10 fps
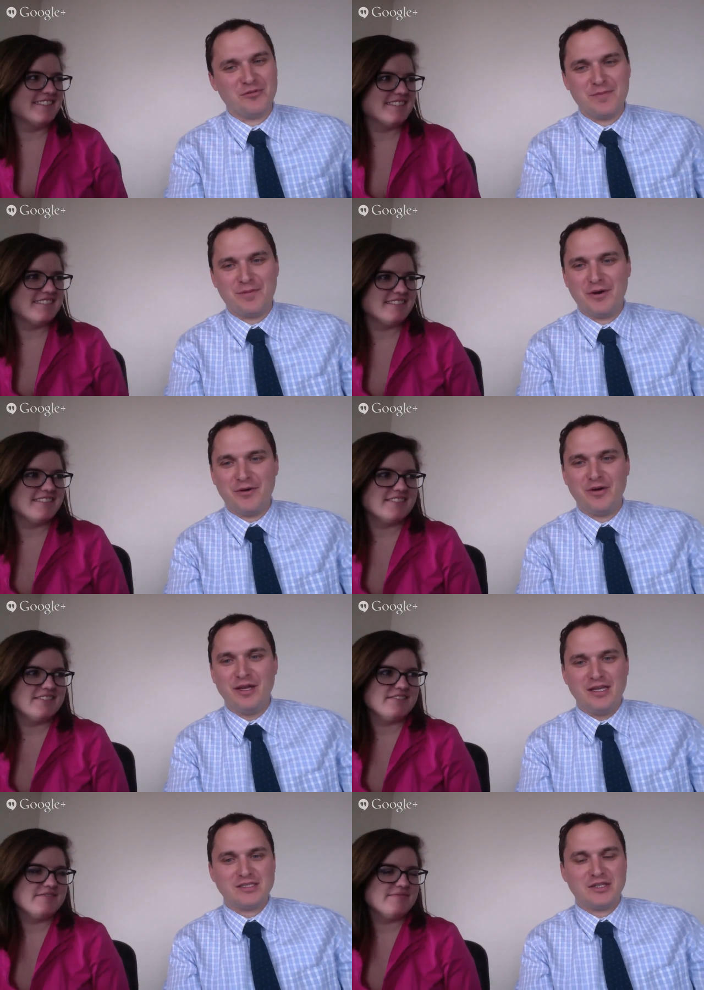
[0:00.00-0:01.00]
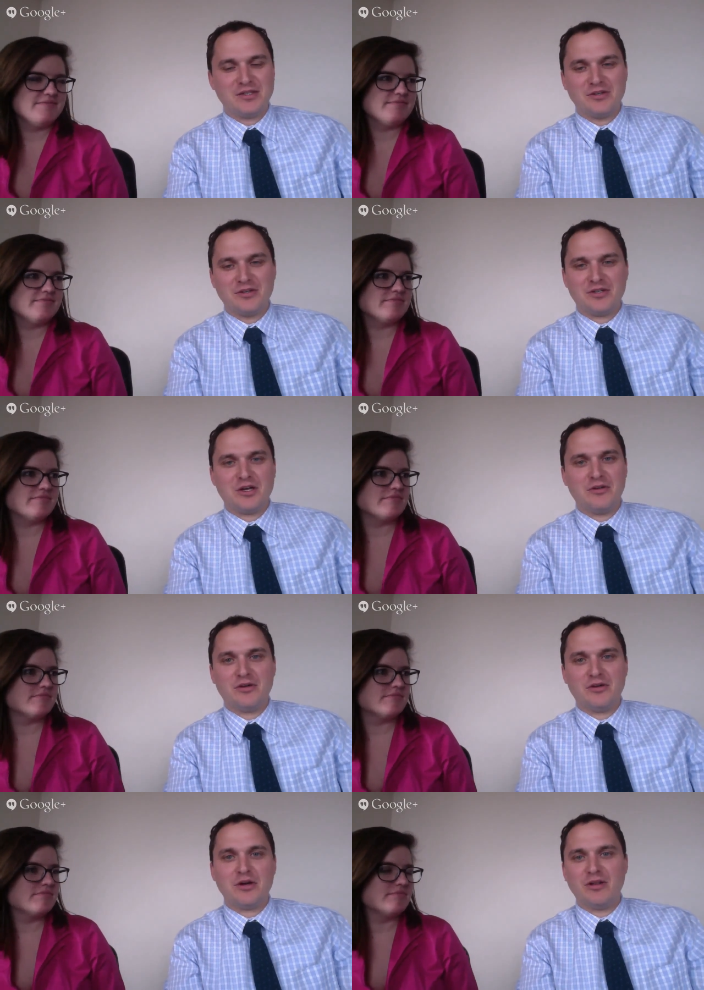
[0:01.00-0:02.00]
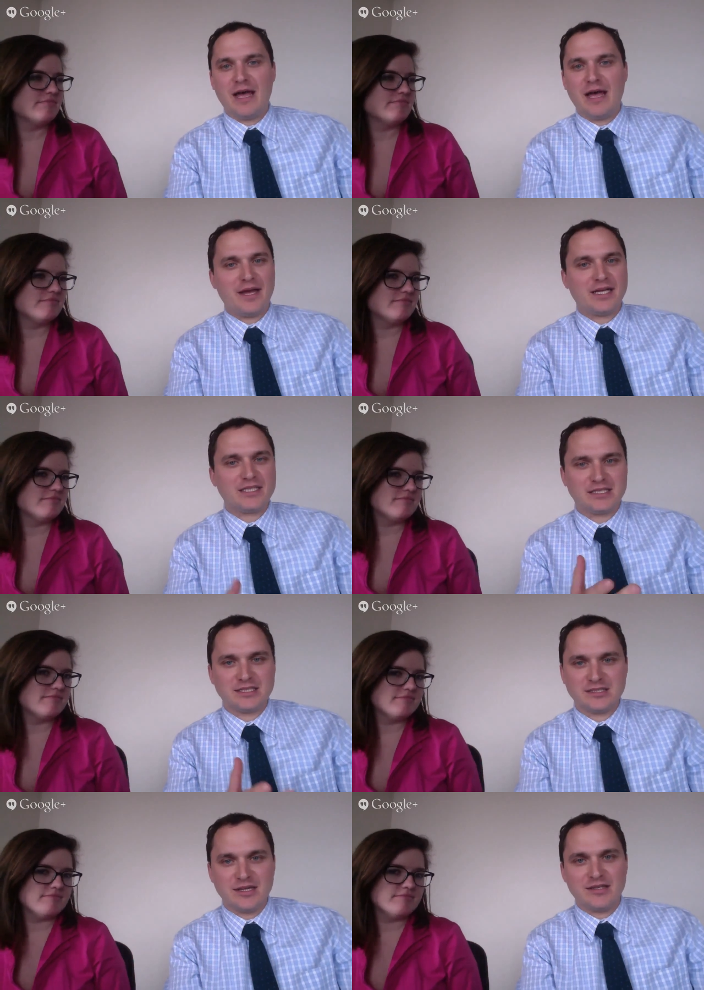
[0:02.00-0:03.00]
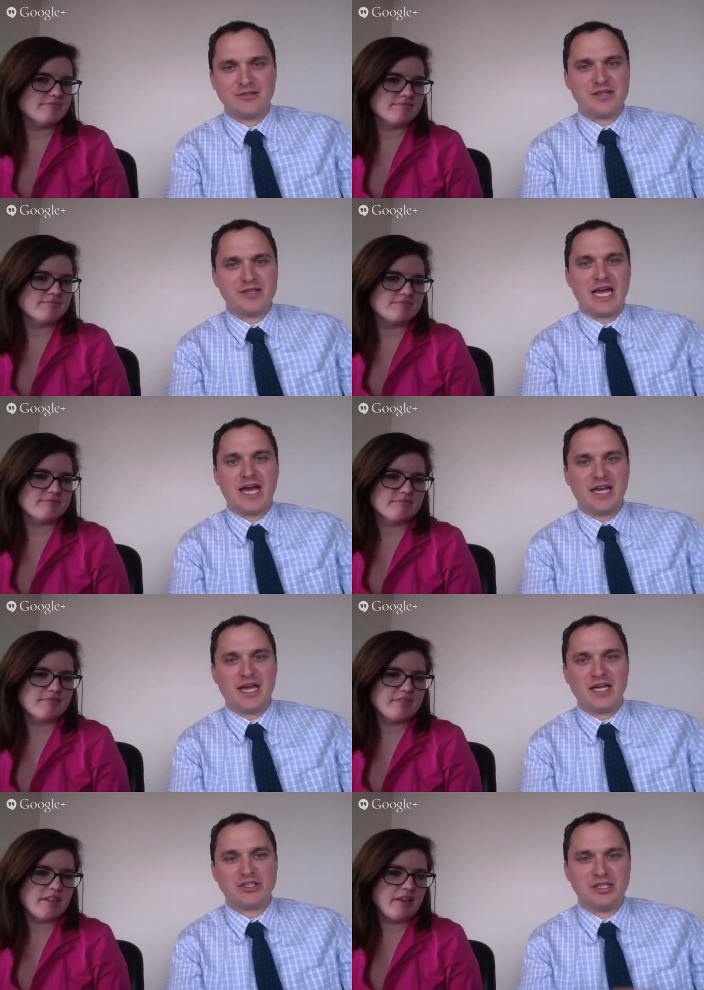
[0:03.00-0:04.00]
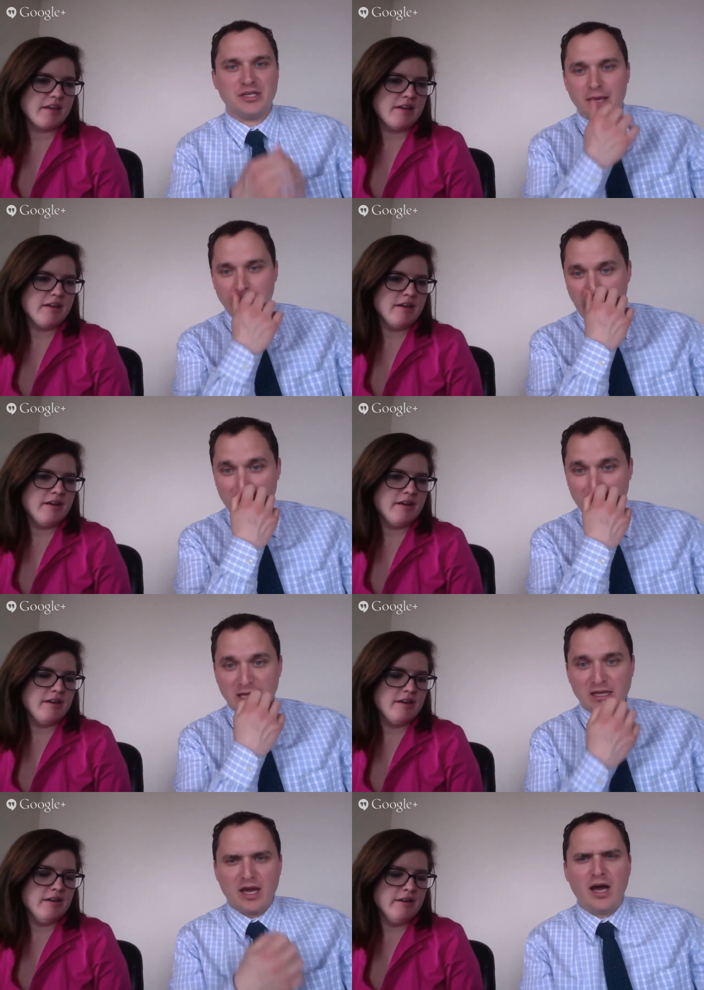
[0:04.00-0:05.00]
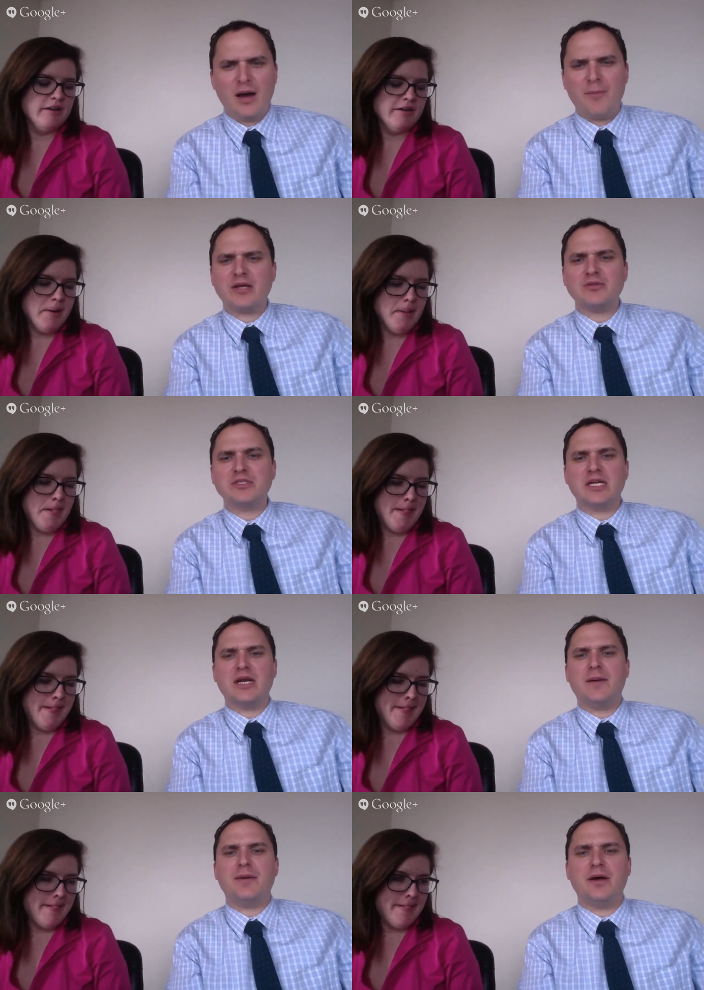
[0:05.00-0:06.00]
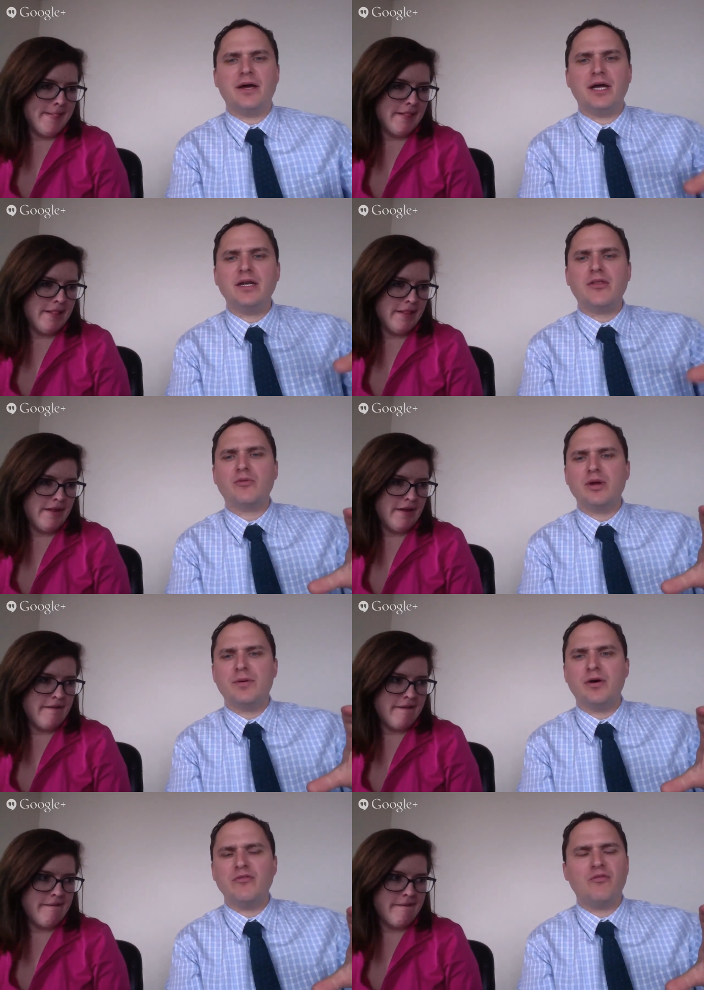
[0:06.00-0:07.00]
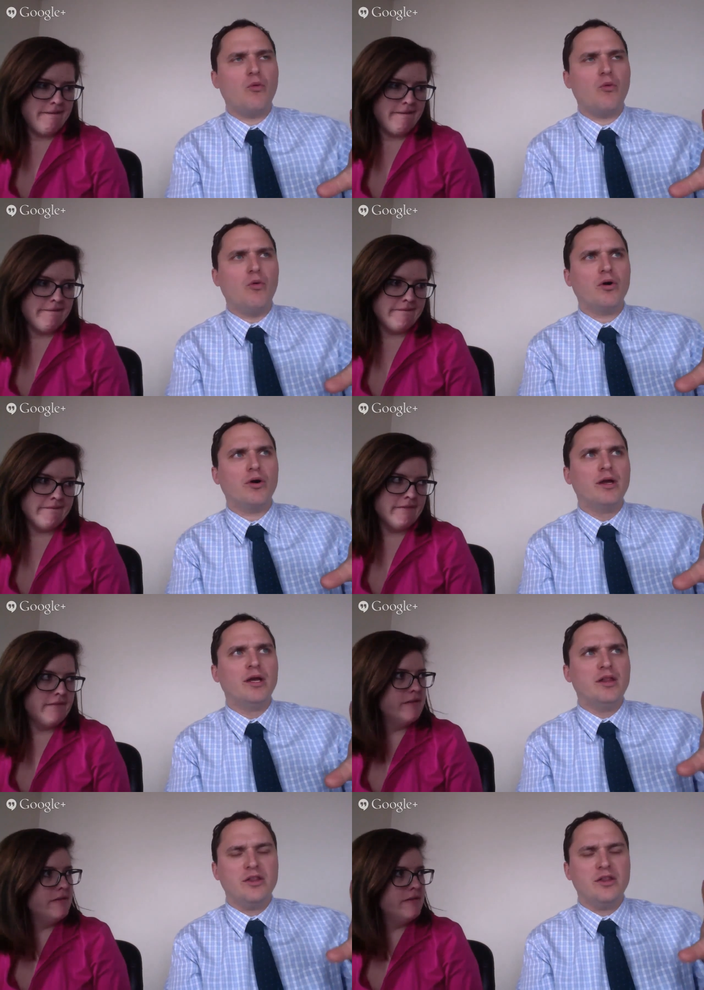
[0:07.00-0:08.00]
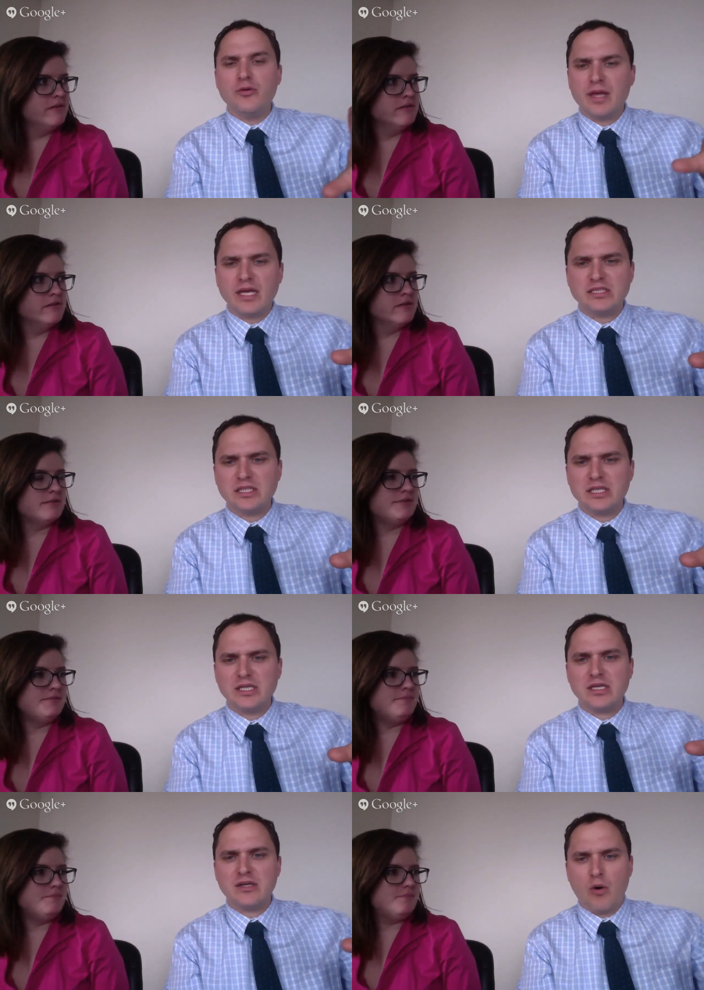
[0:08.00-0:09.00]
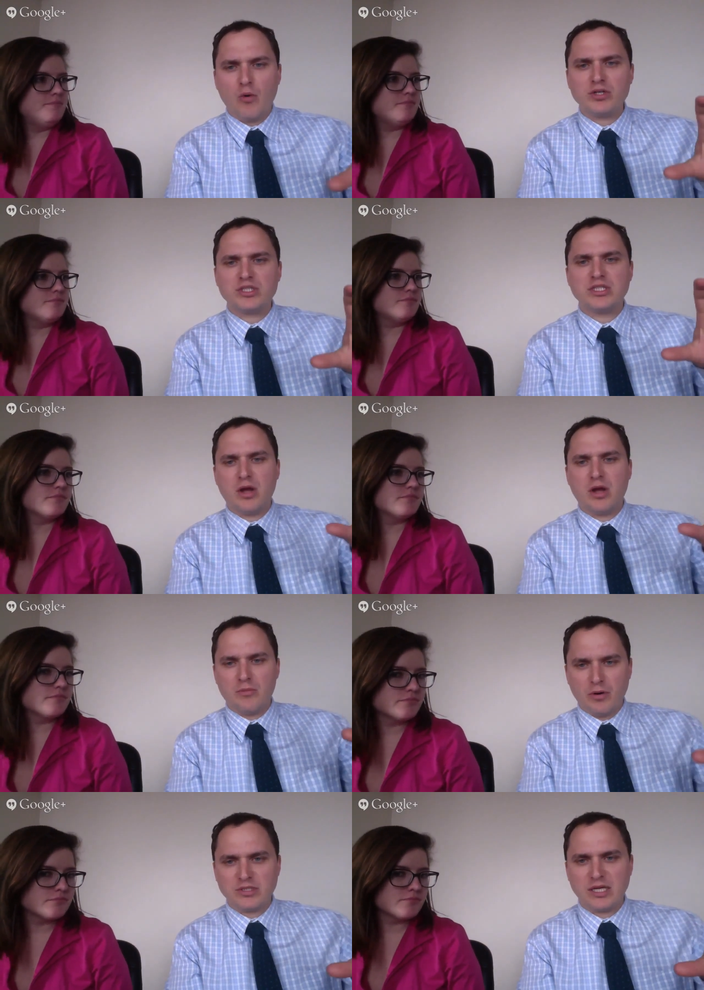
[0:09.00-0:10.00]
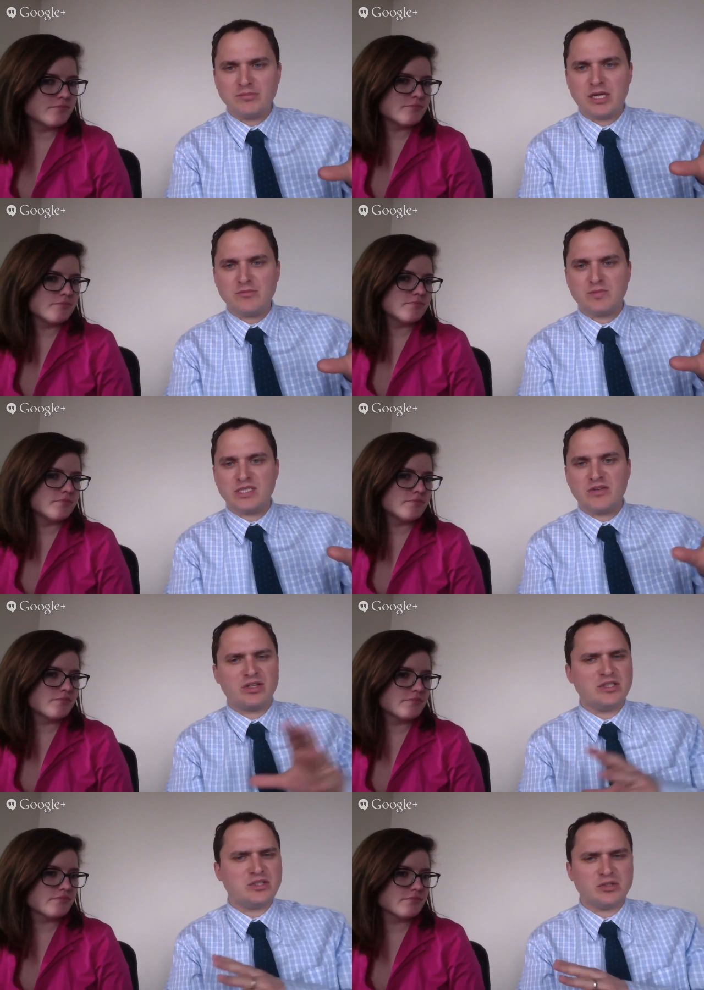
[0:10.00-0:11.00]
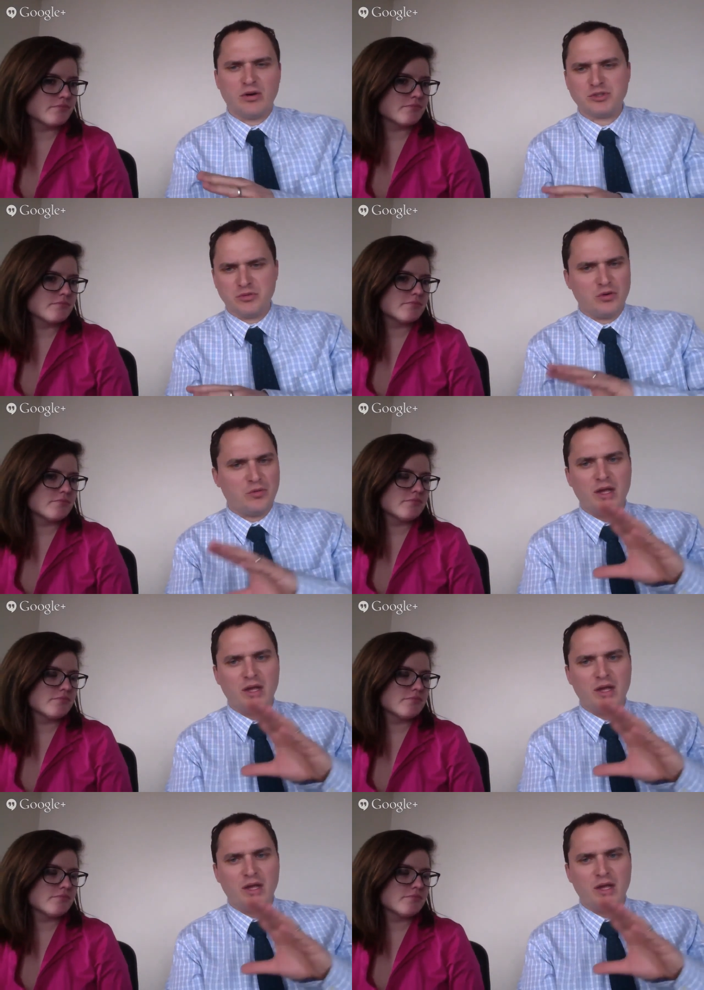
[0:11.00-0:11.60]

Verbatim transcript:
Speaker 1: repo. It's under Co- Colab X, under the iDash. And I think uh, Michael set up uh, another repo for the UMKC course and prototype jam specifically. So I'm sure we'll